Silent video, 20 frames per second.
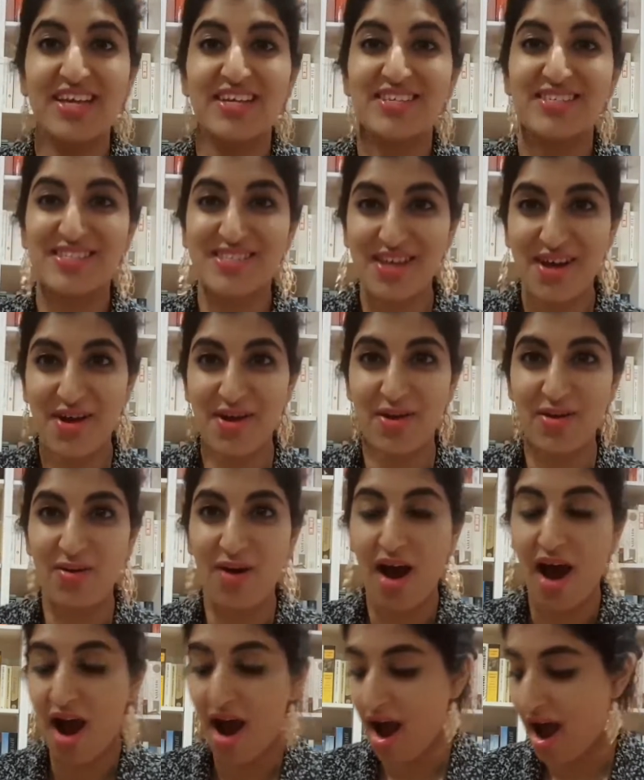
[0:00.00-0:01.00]

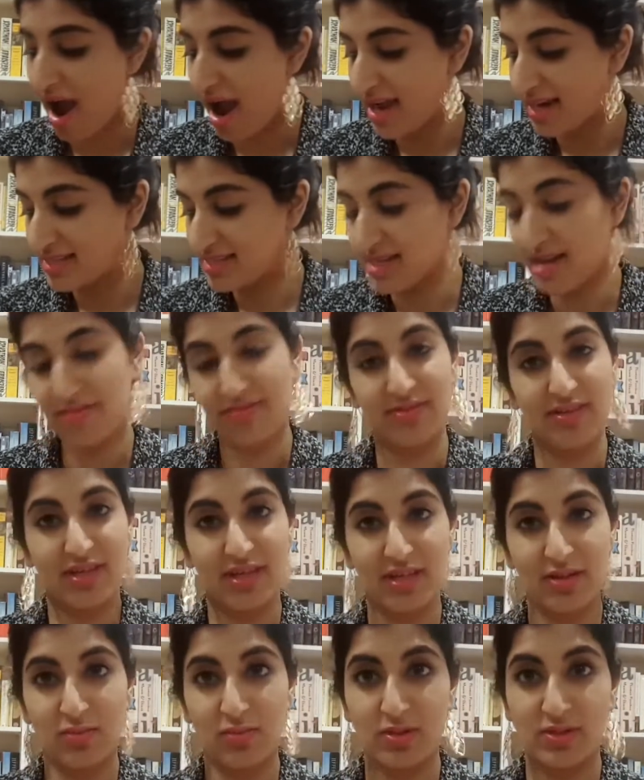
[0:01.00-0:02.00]
So I
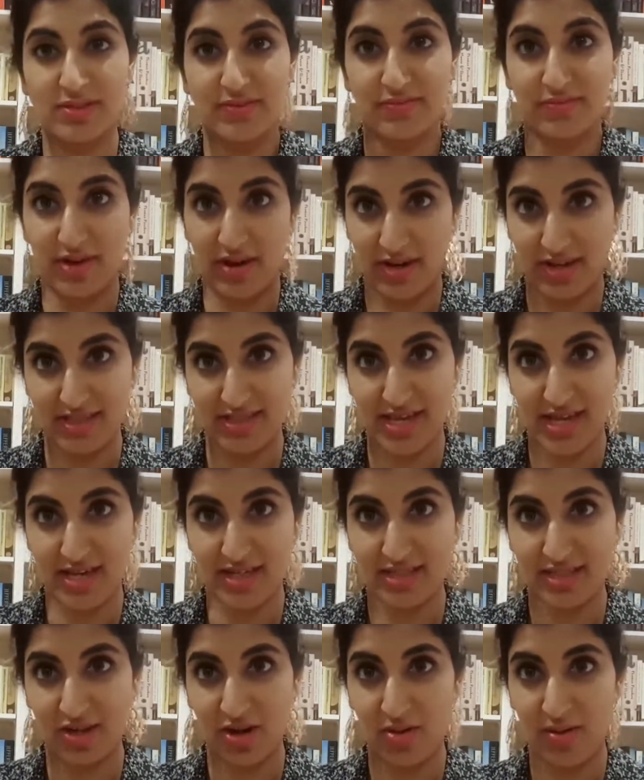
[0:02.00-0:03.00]
definitely was very
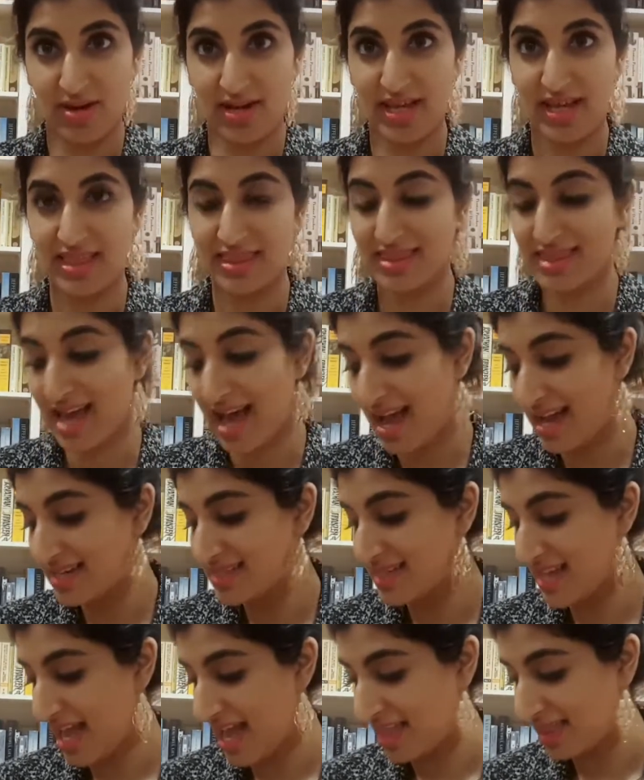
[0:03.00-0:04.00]
excited to go and hit
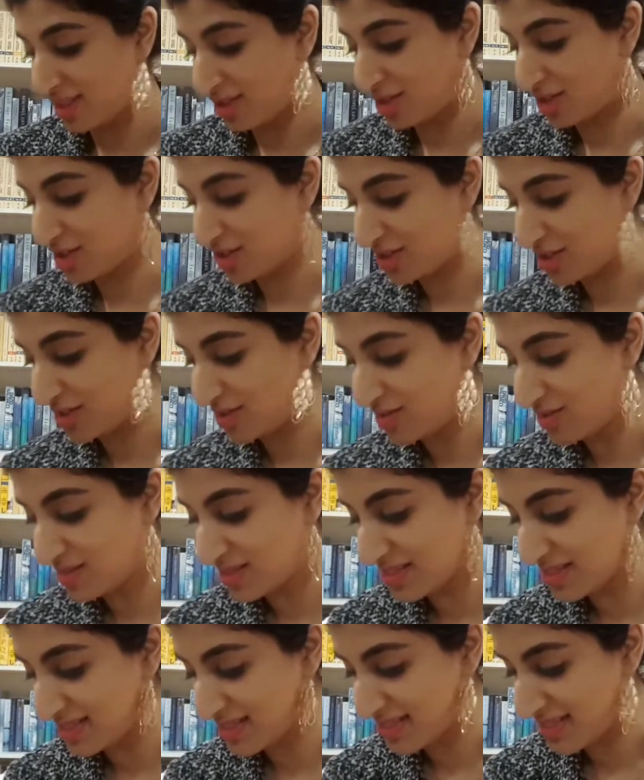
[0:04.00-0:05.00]
that, and the good news
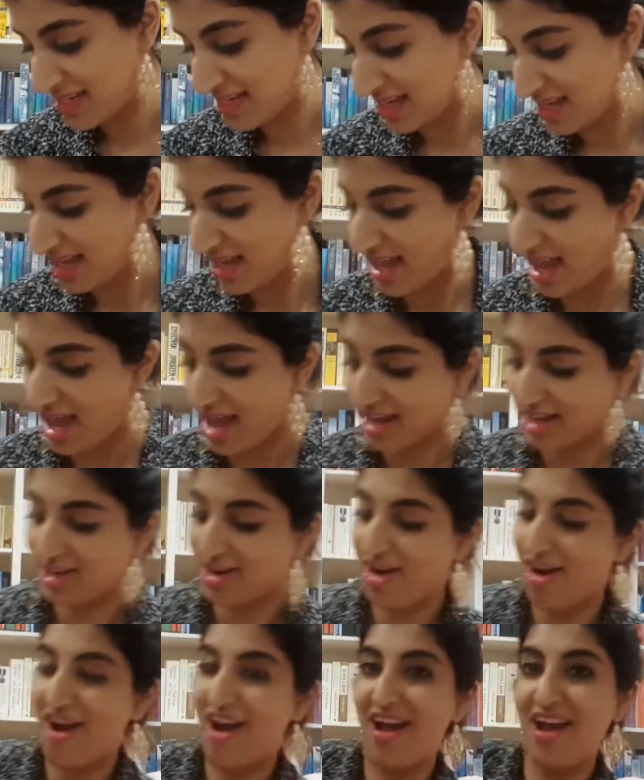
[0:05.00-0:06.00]
is I
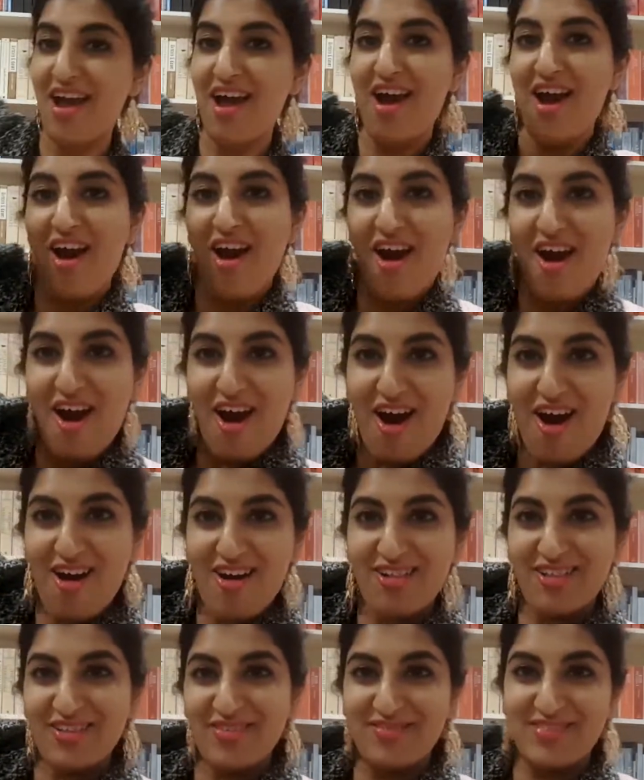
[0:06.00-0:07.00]
got
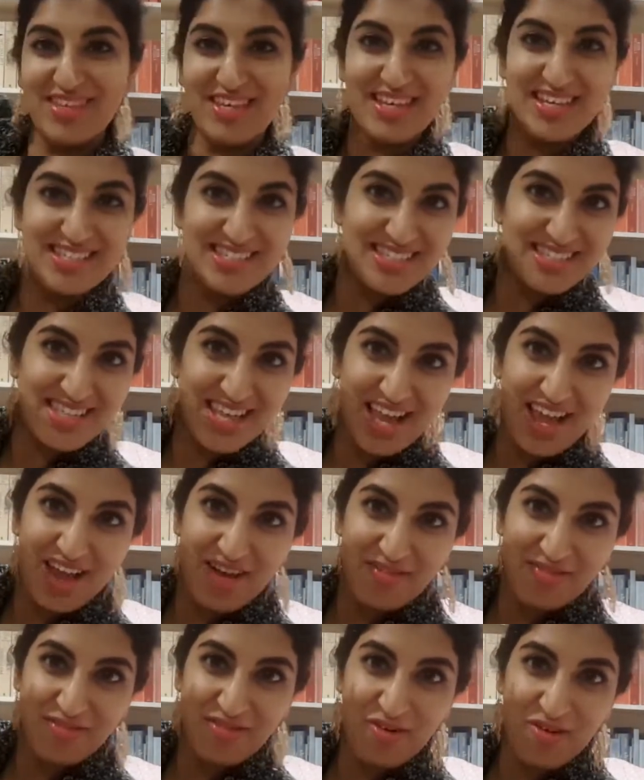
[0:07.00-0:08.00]
all of this
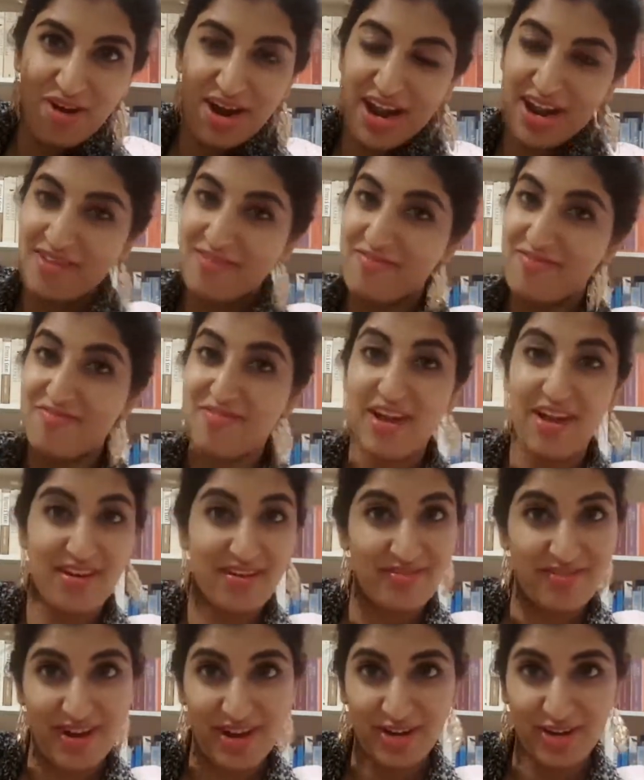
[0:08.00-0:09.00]
for a very,
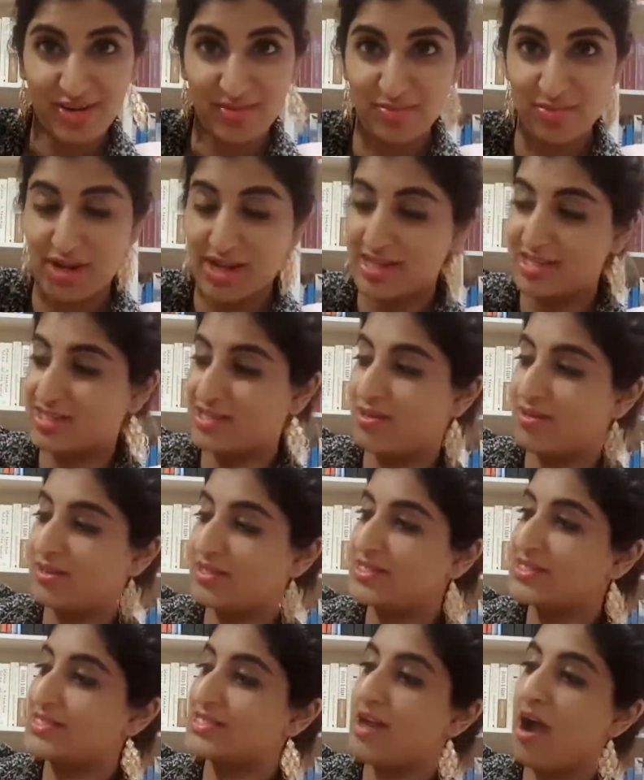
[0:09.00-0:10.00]
very good price. So
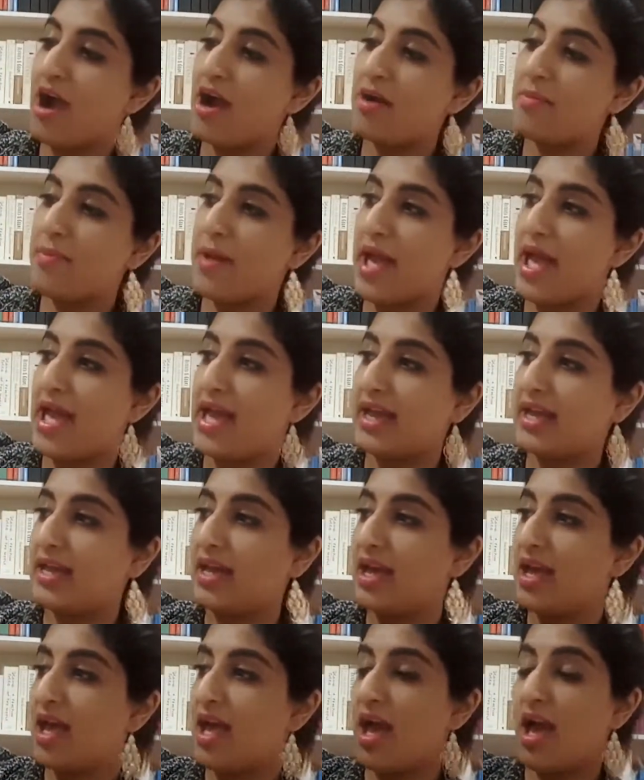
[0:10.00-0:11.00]
this entire bag,
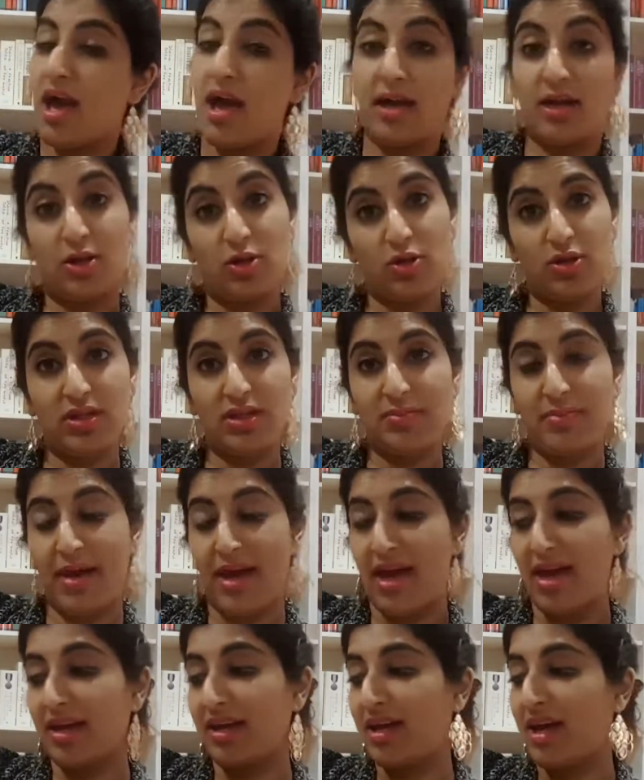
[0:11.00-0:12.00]
including the
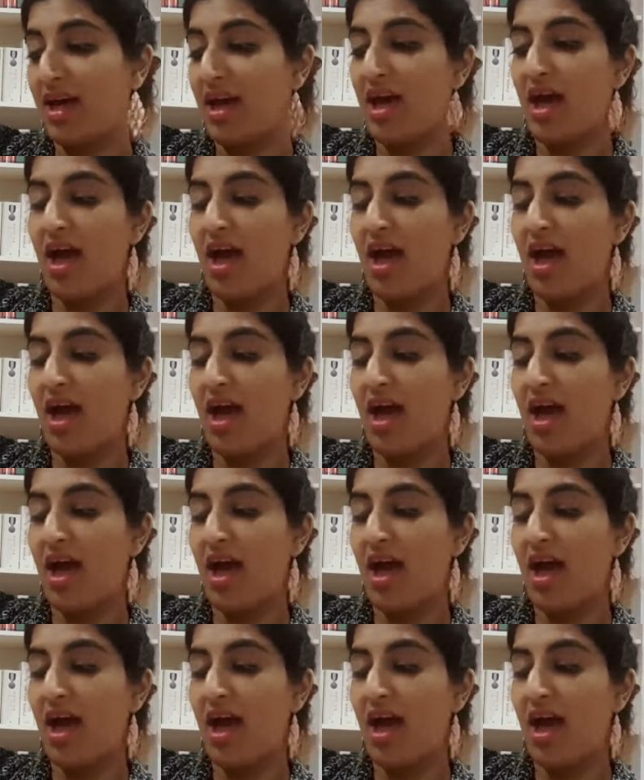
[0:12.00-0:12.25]
bag,